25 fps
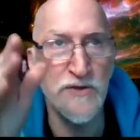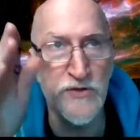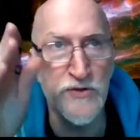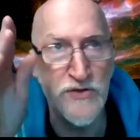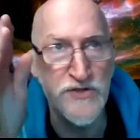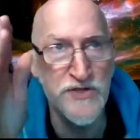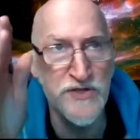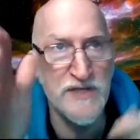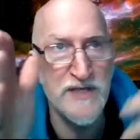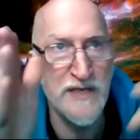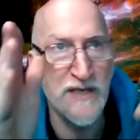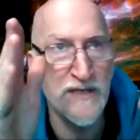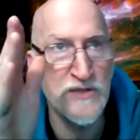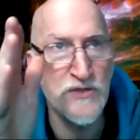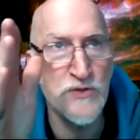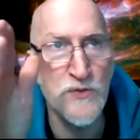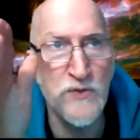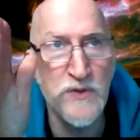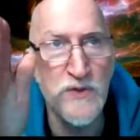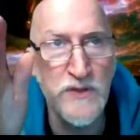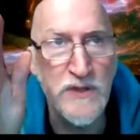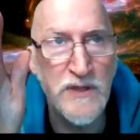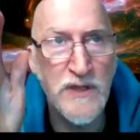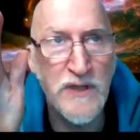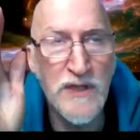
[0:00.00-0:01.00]
your
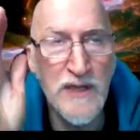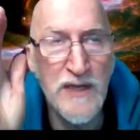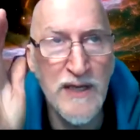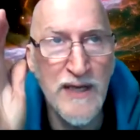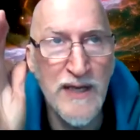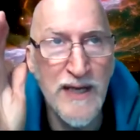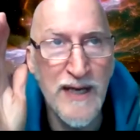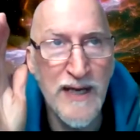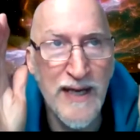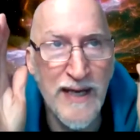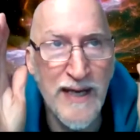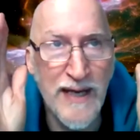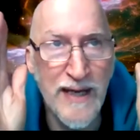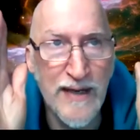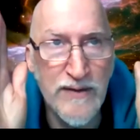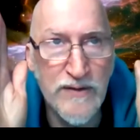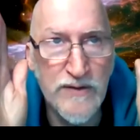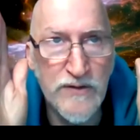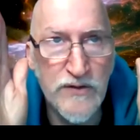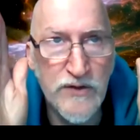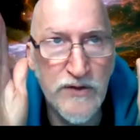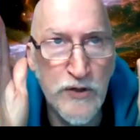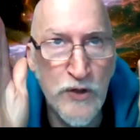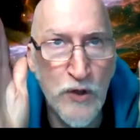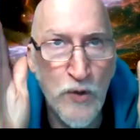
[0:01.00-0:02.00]
schedule,
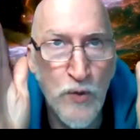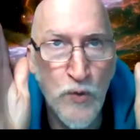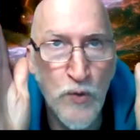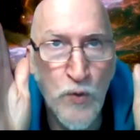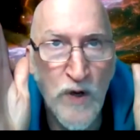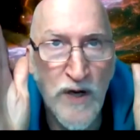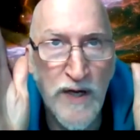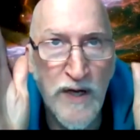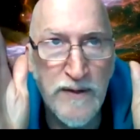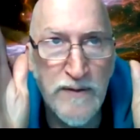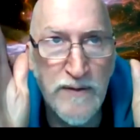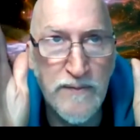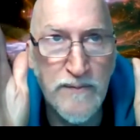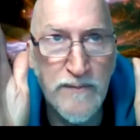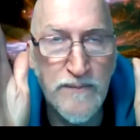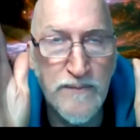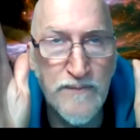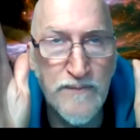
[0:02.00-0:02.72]
and you know what